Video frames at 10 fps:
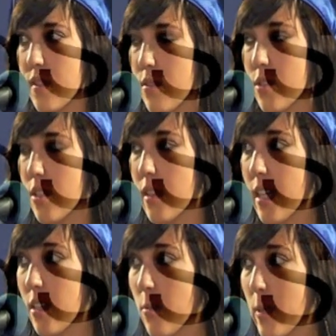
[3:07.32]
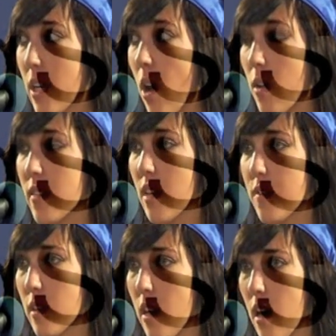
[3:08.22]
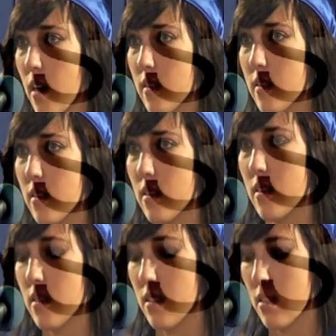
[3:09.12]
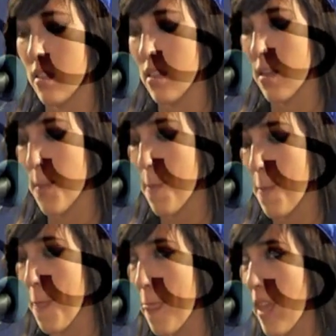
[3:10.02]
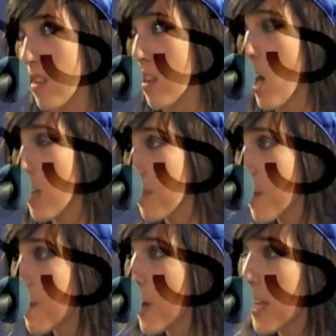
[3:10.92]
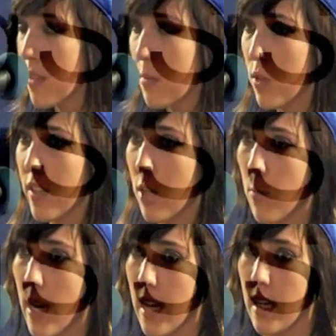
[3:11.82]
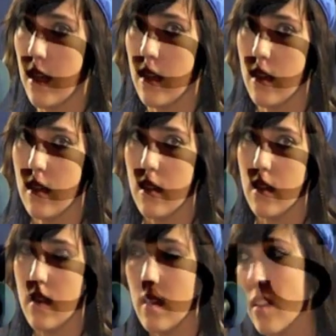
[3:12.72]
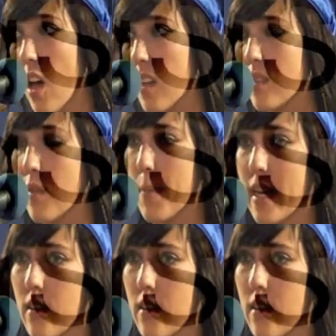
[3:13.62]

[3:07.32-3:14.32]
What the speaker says: But sooner or later, we all suffer loss. The loss of a friend moving away, the loss of a